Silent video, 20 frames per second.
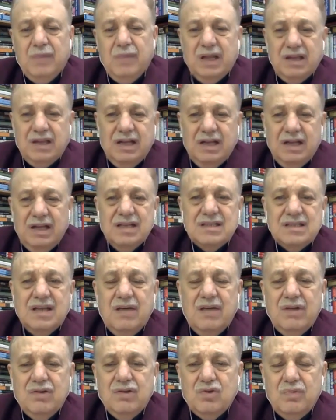but it is
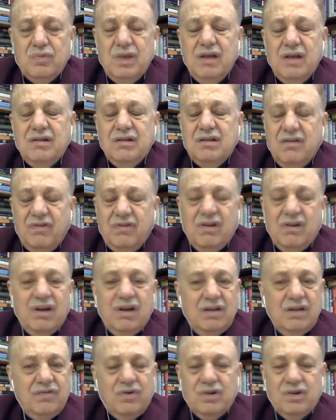going to be
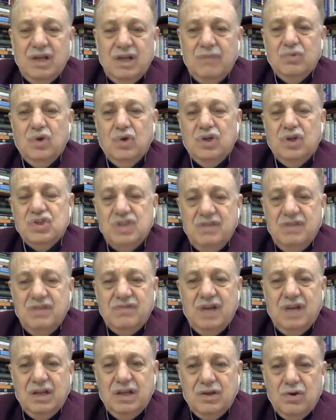difficult for them to achieve
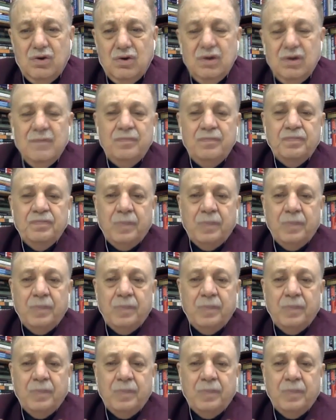that goal